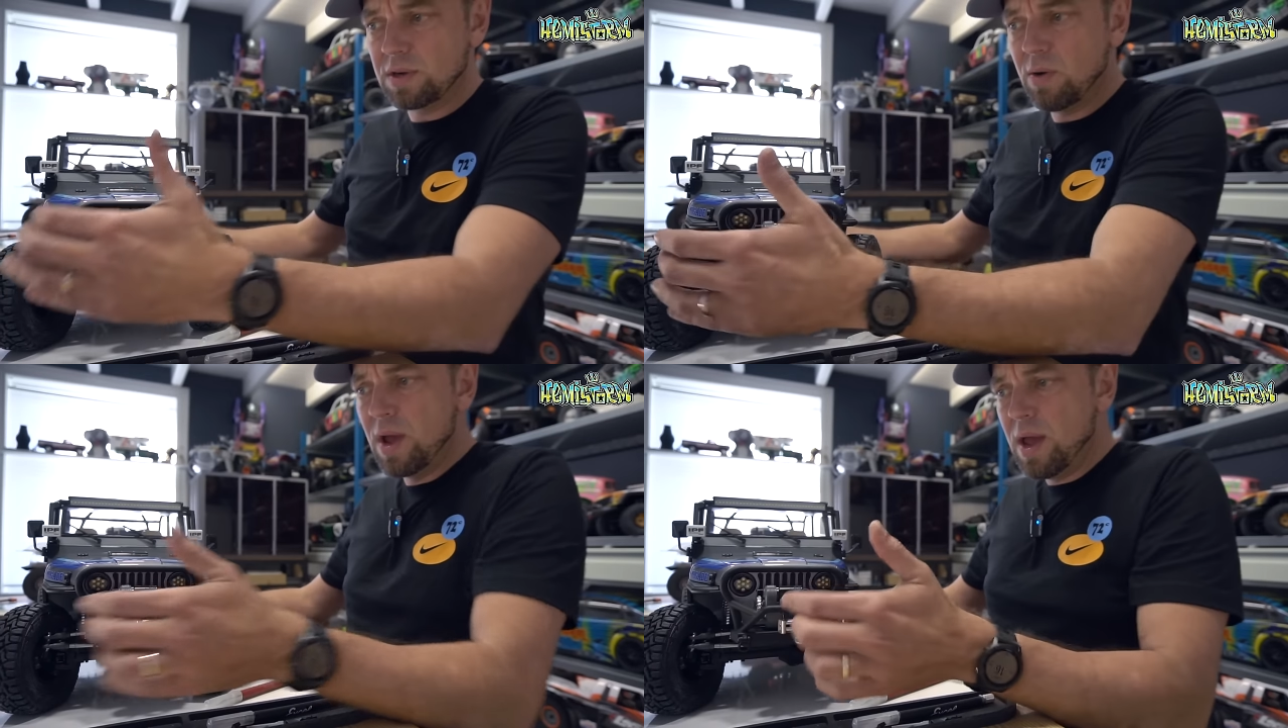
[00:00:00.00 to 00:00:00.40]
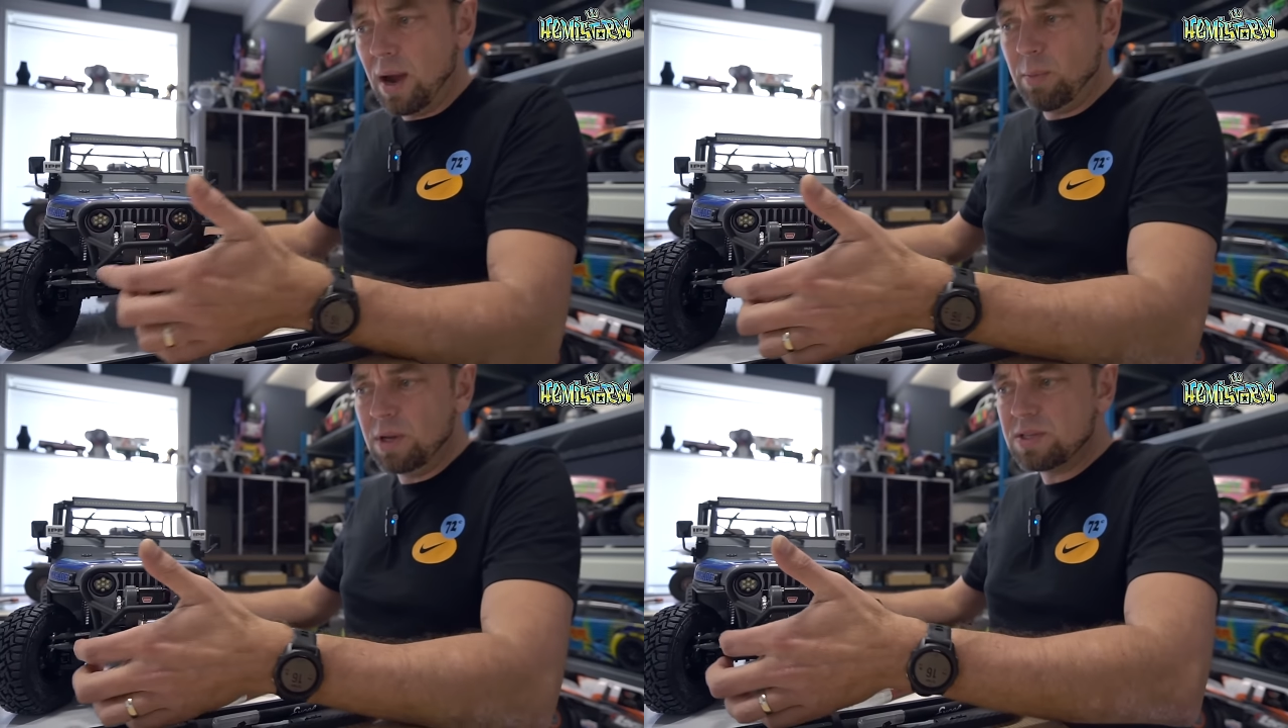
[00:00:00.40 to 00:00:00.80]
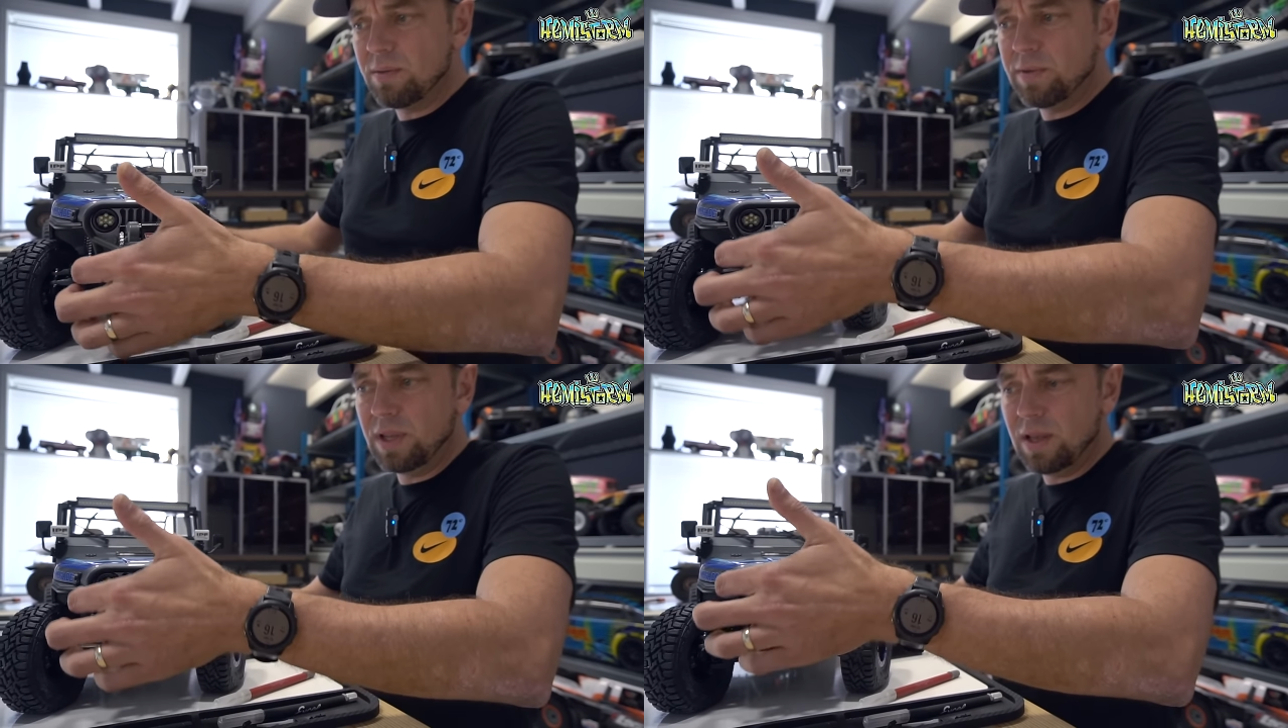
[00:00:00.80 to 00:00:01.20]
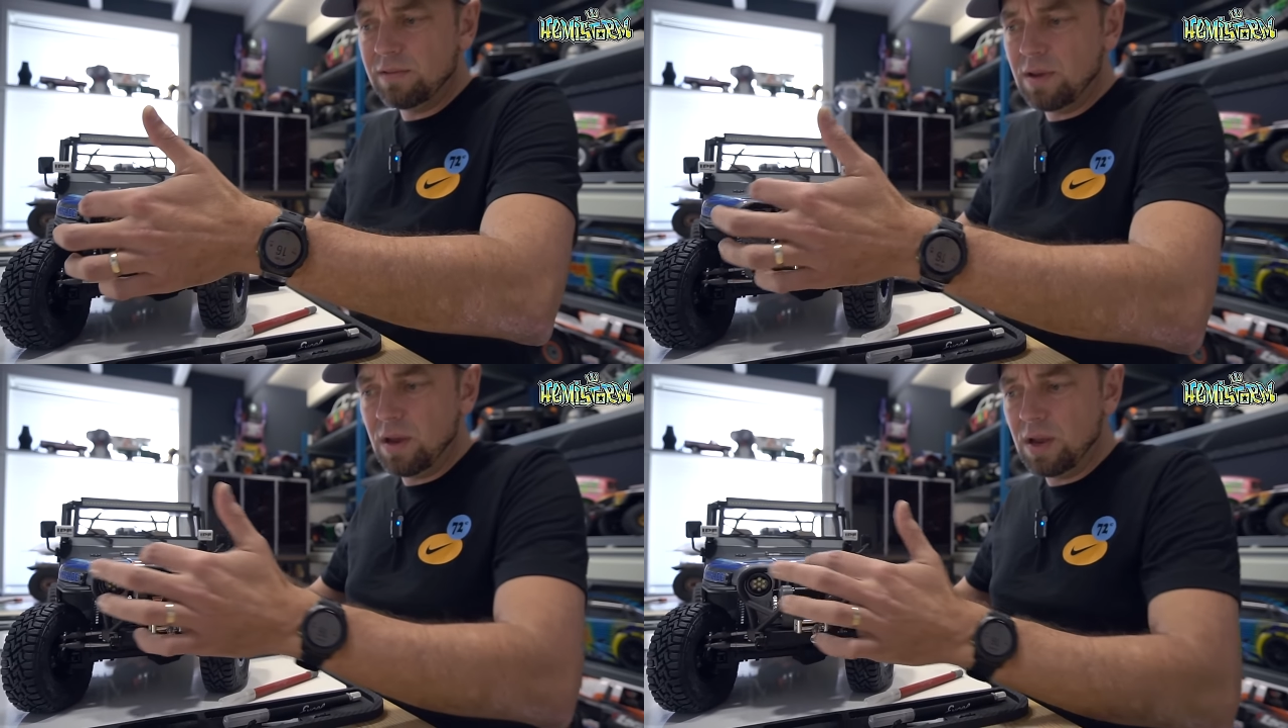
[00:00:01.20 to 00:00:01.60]
So I wanted something
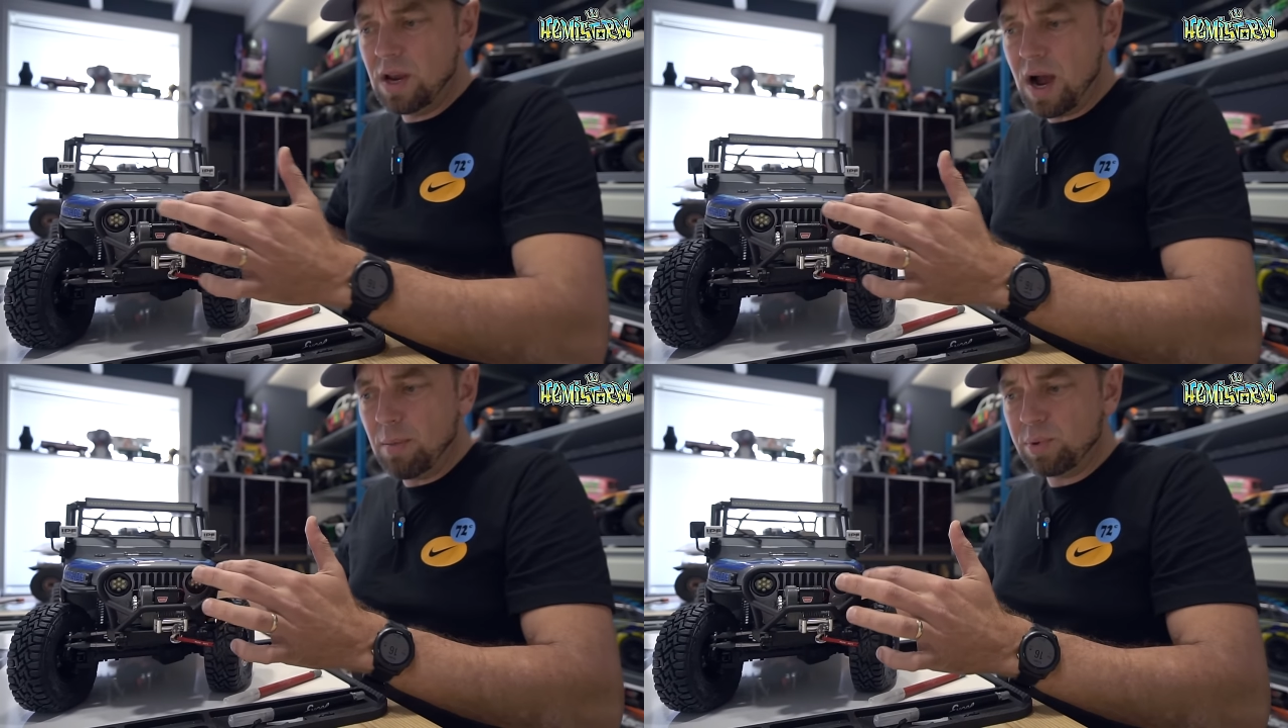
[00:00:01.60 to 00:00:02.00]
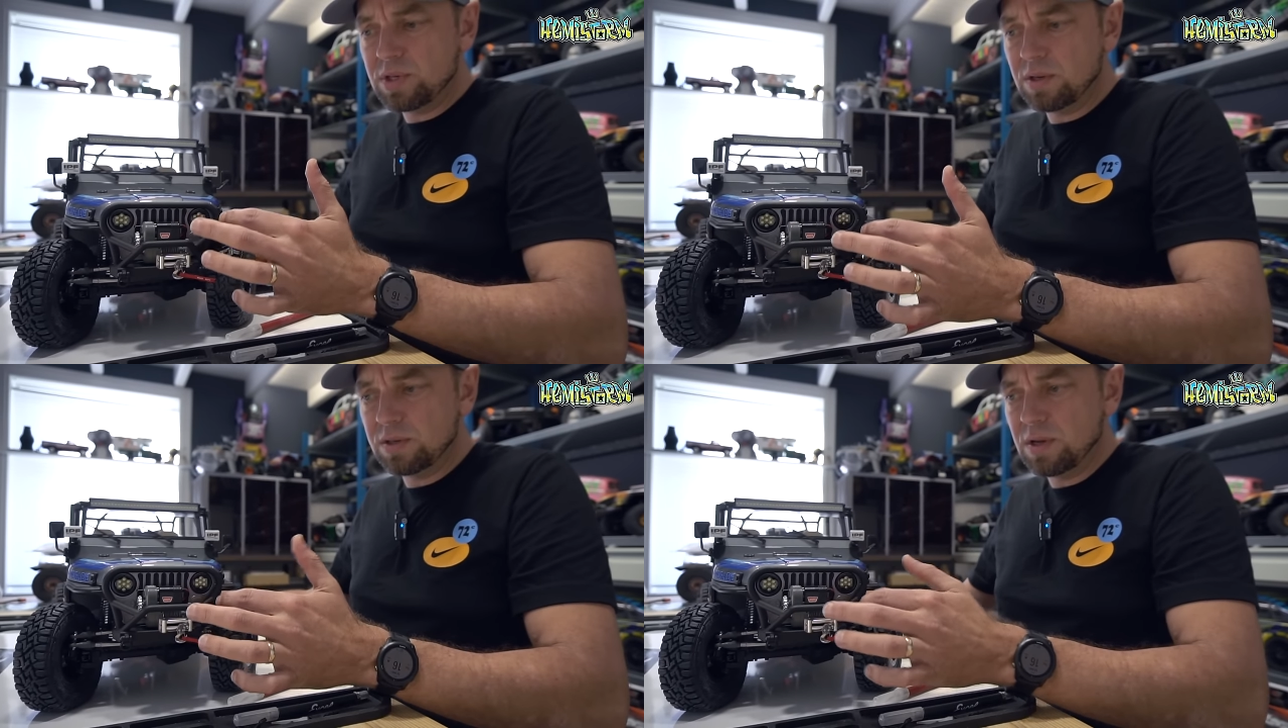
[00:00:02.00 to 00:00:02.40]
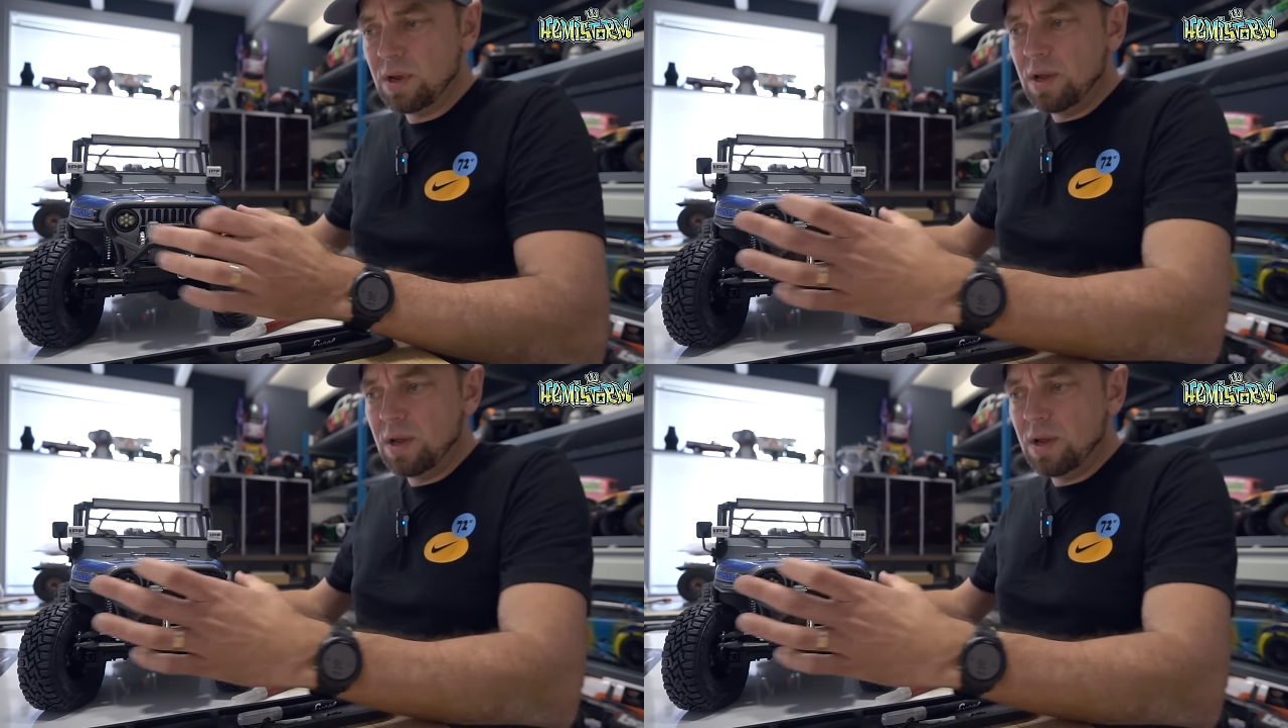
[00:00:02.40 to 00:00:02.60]
that encompasses